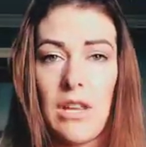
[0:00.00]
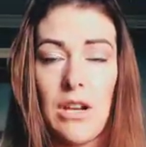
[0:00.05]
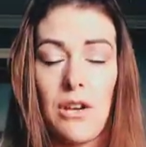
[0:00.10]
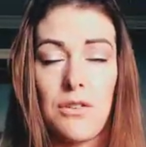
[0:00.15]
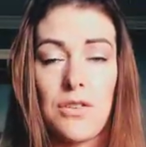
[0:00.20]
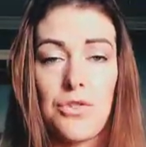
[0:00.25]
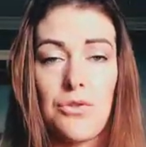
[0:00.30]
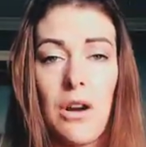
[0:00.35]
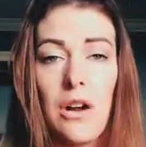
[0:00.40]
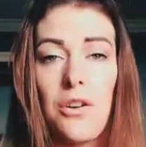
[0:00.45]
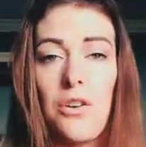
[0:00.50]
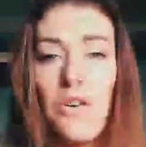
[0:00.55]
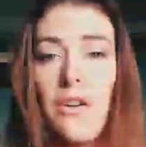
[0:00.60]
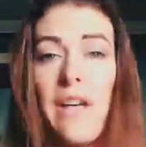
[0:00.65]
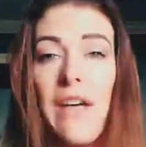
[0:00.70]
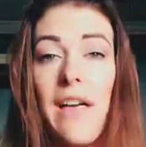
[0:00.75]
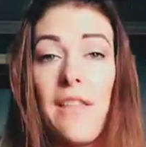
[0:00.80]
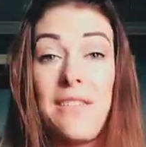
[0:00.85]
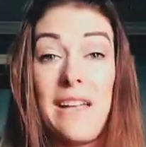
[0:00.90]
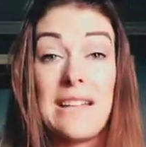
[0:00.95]
you know,
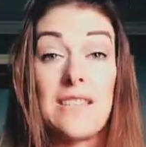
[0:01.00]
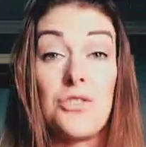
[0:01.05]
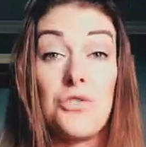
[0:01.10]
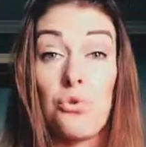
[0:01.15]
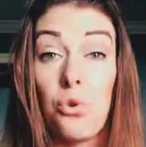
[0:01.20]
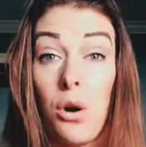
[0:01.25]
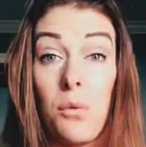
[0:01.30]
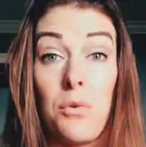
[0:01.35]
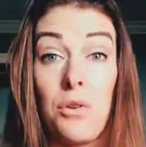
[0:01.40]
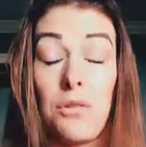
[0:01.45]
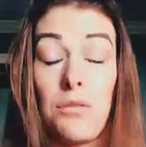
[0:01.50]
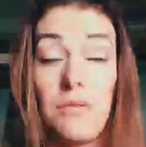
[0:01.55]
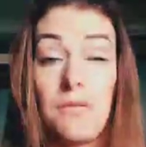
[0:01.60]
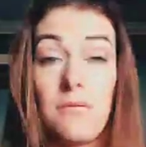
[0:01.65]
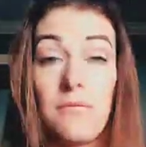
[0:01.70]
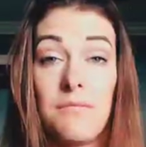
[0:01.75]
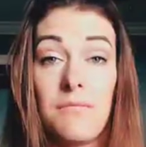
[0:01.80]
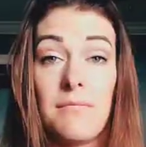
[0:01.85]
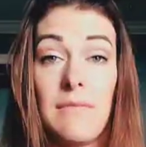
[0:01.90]
struggle, that's normal.